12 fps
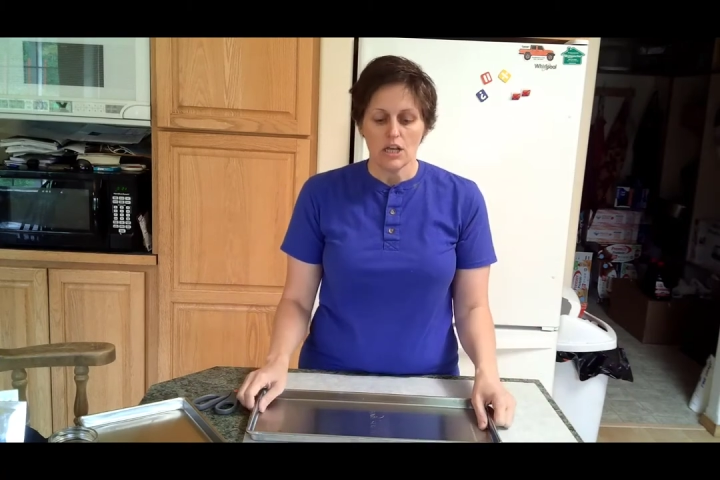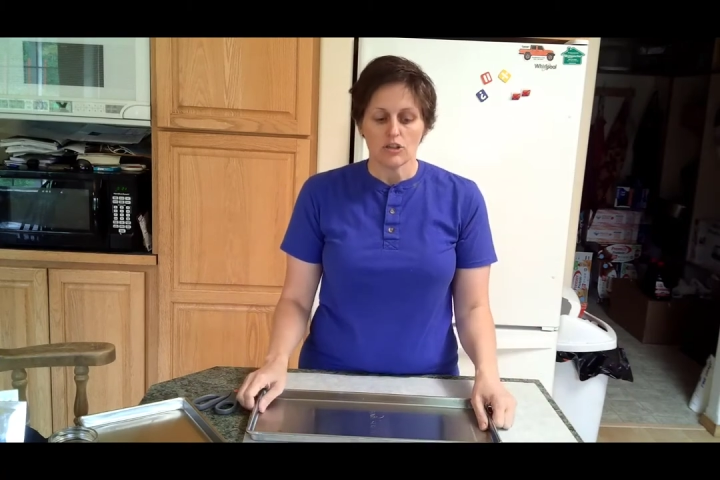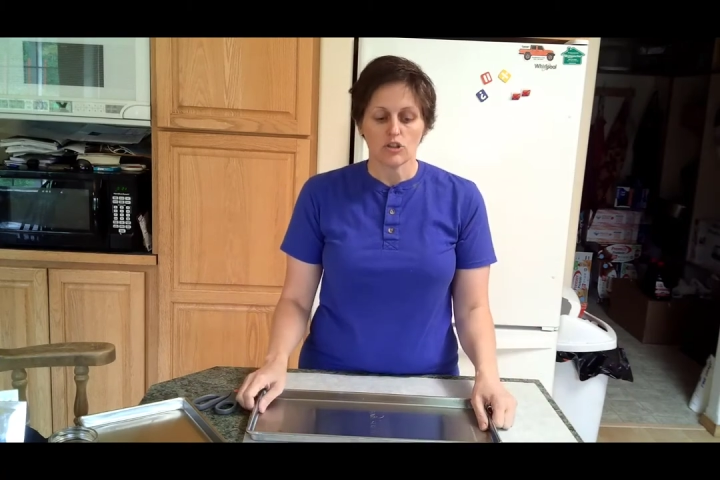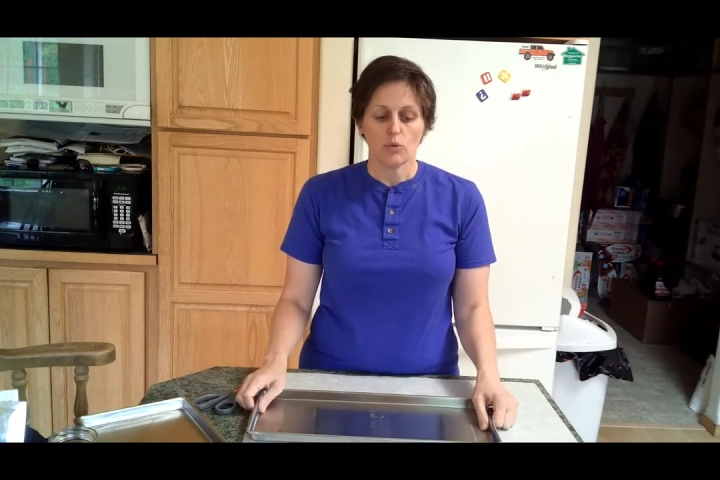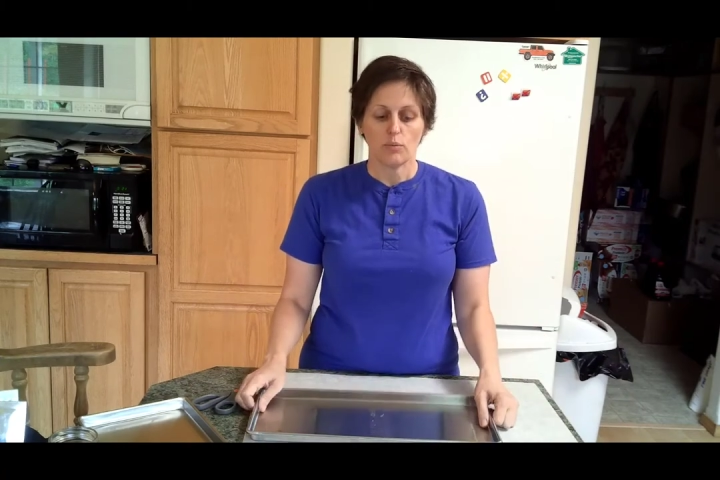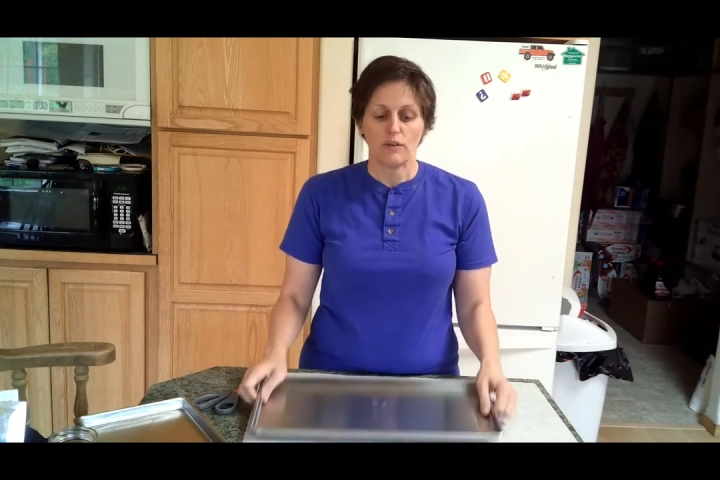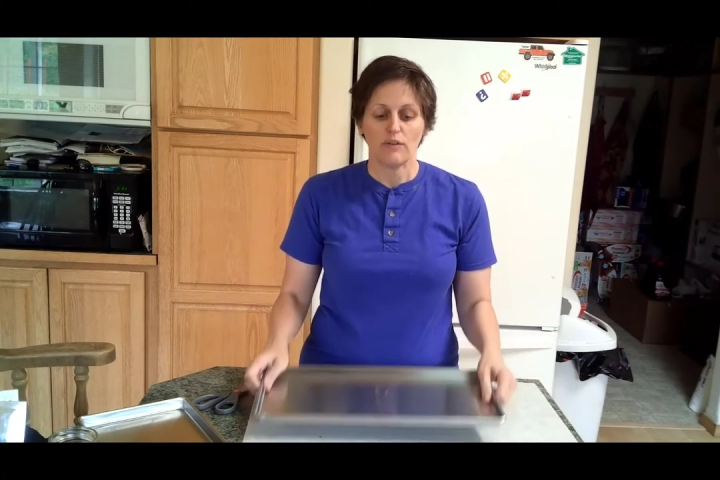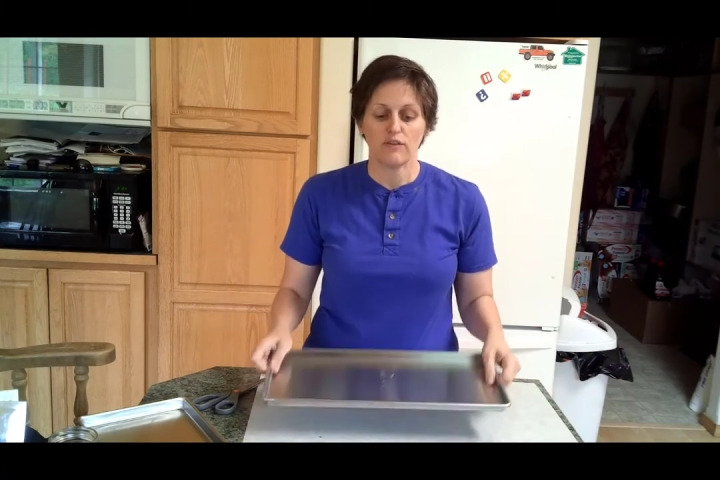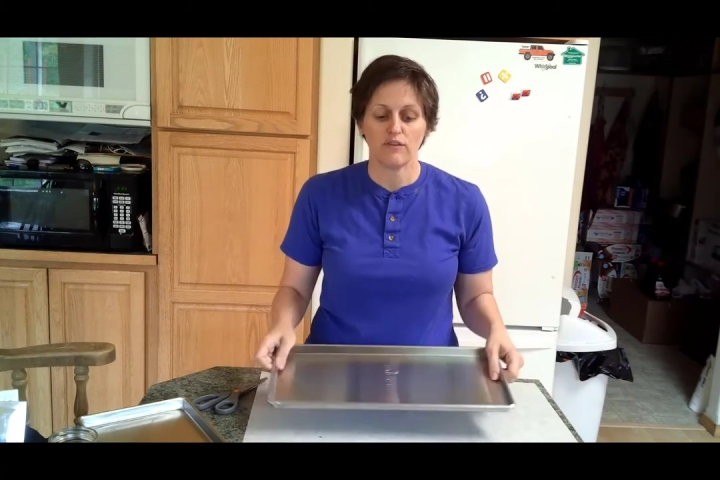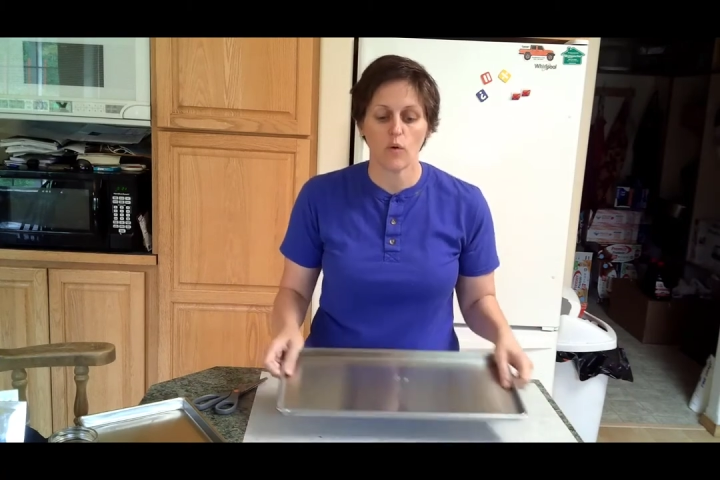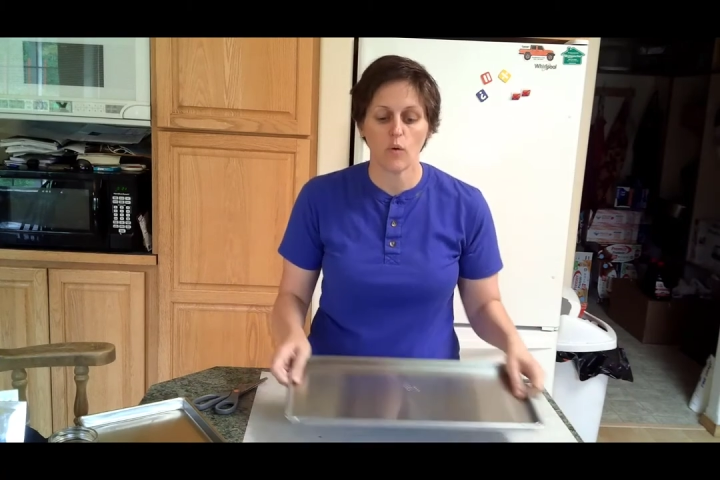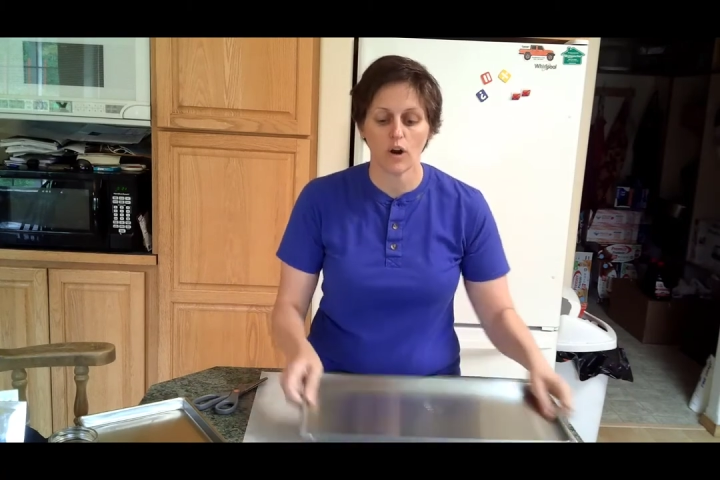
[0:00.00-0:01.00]
So
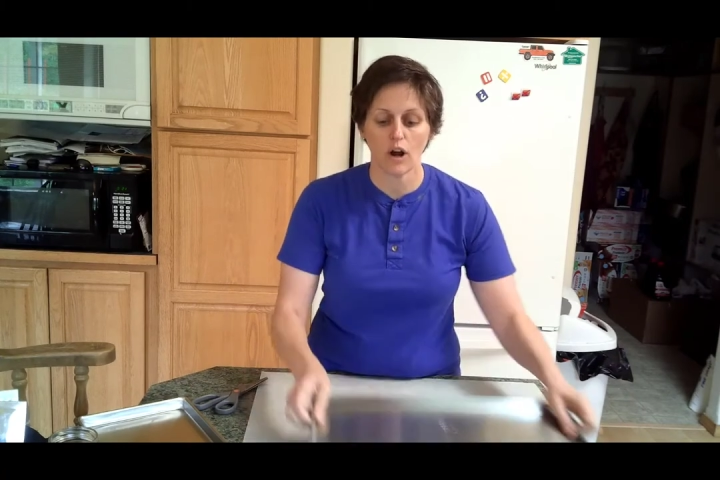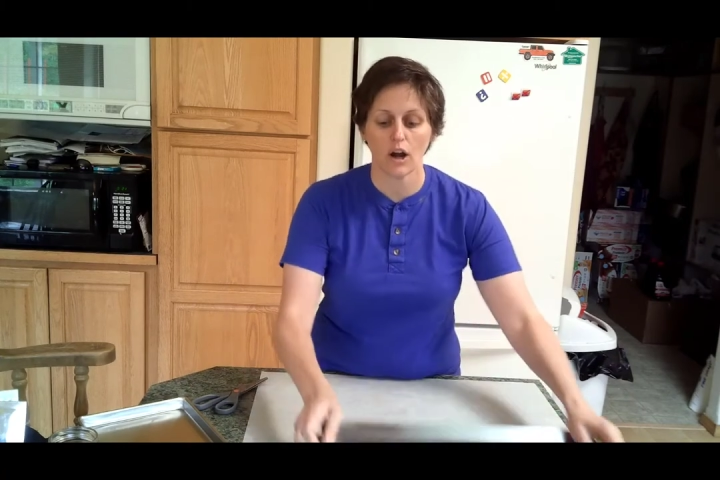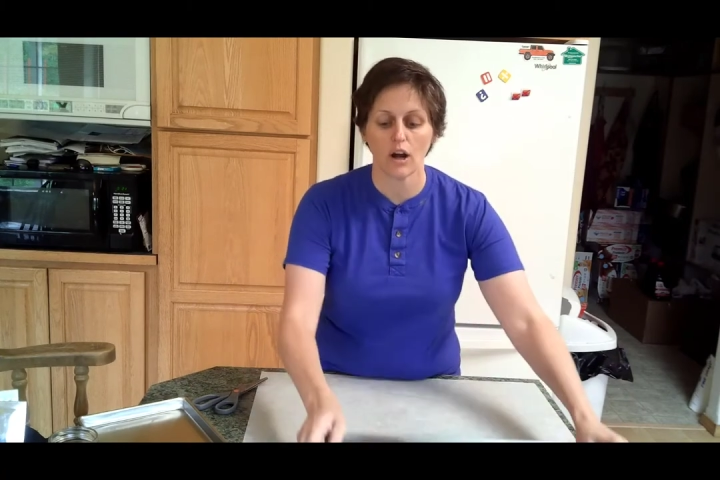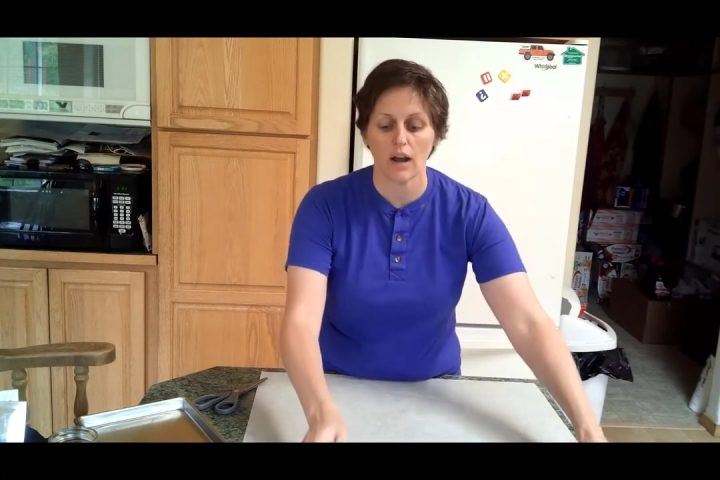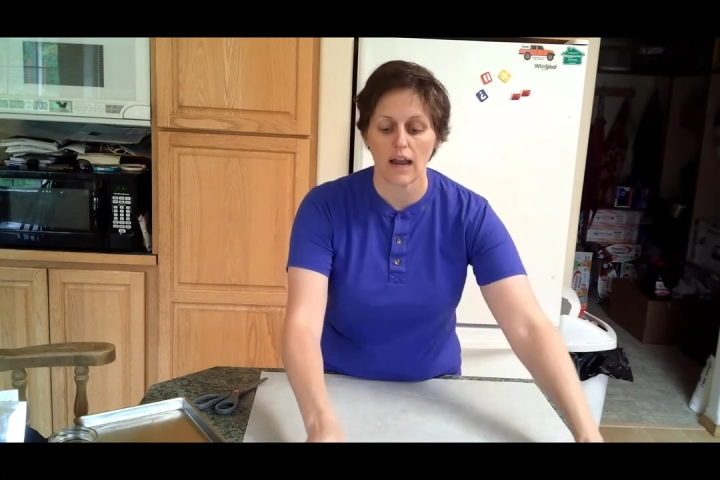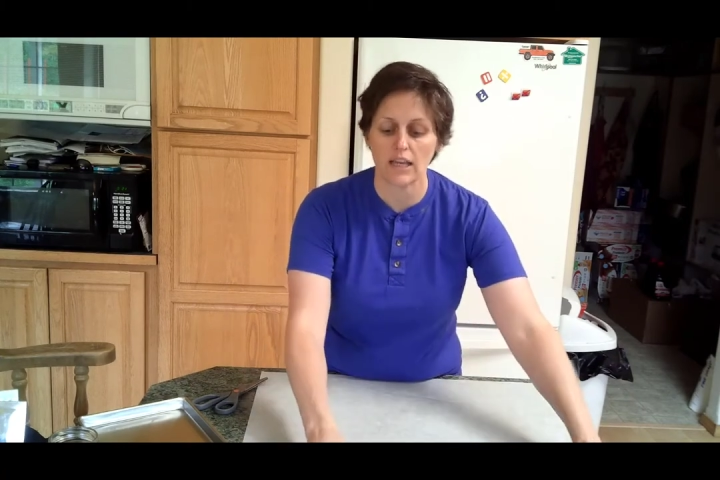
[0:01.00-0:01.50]
before